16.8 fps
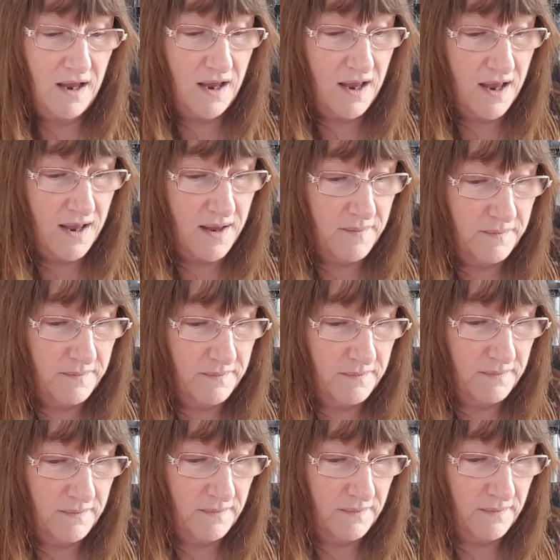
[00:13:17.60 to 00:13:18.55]

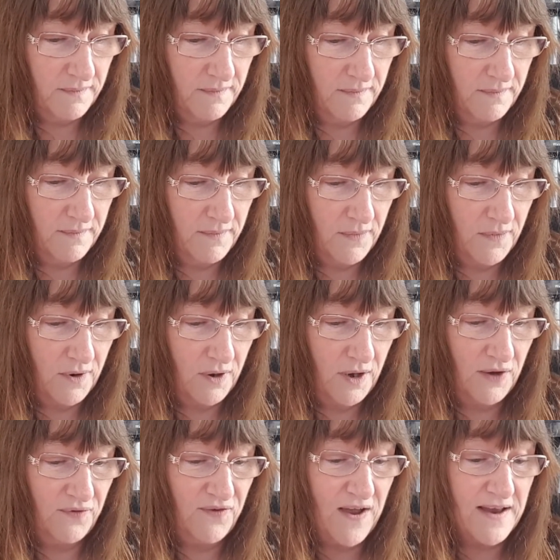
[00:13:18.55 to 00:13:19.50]

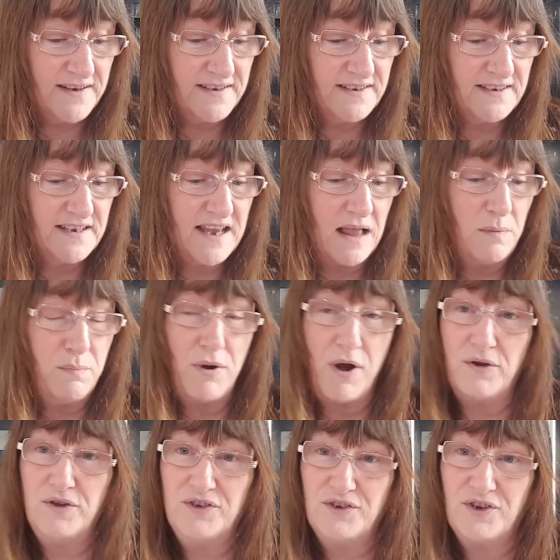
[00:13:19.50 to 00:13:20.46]
if I sell
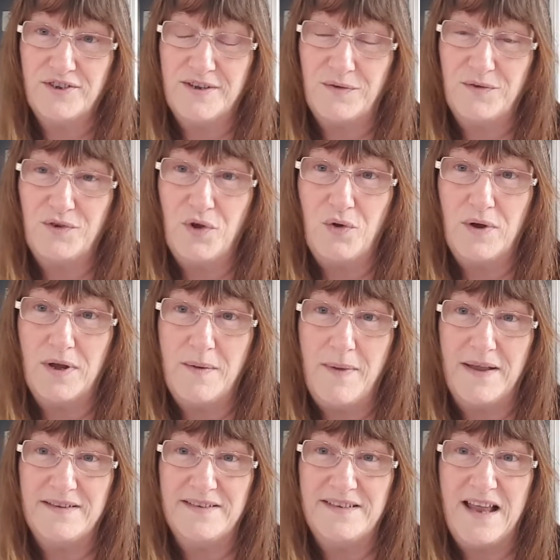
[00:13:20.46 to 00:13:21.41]
products, because I was talking
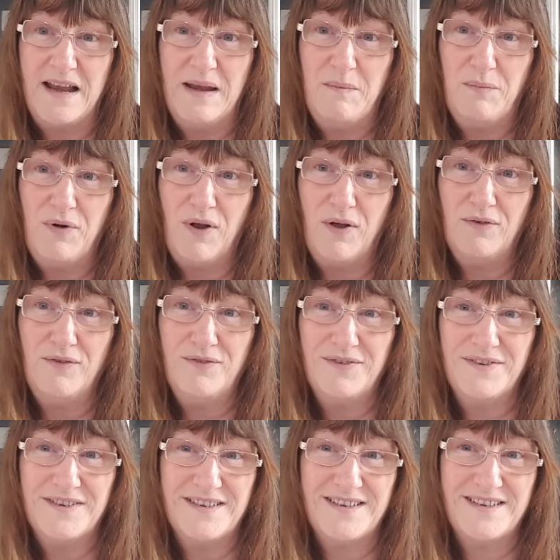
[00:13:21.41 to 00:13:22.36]
about selling
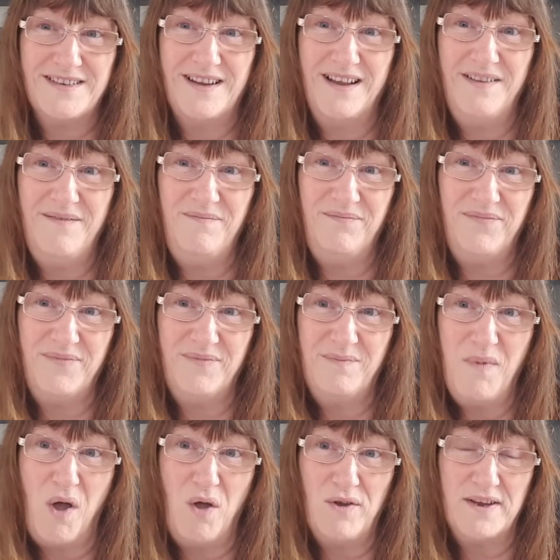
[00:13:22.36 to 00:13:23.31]
products in
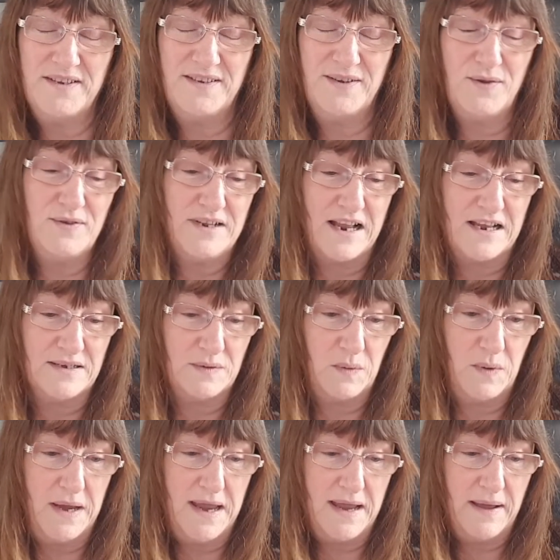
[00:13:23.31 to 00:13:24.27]
market stores last
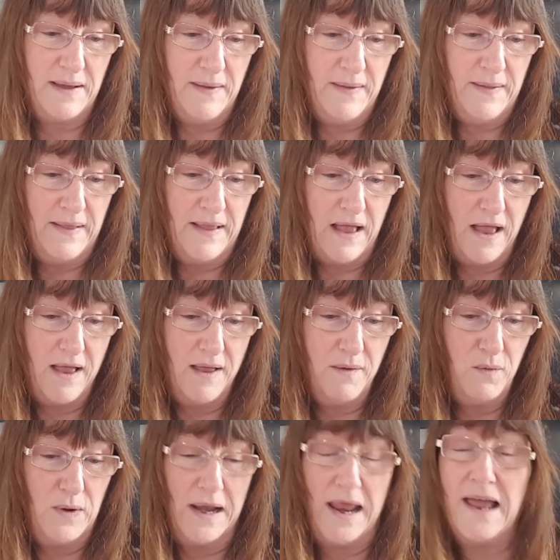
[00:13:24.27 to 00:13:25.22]
week,
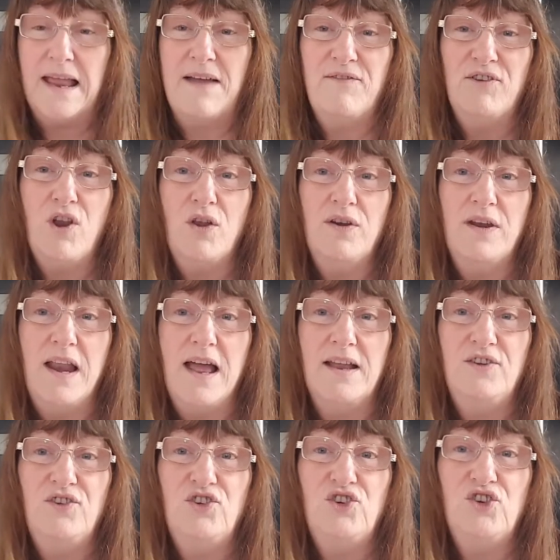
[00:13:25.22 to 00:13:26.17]
will I have an
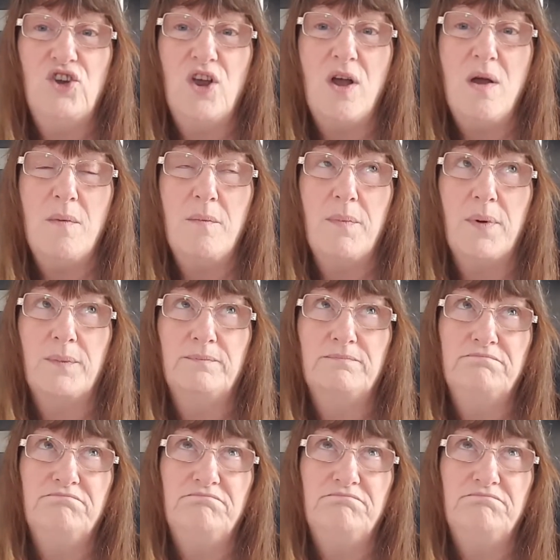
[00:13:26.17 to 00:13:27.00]
online shop?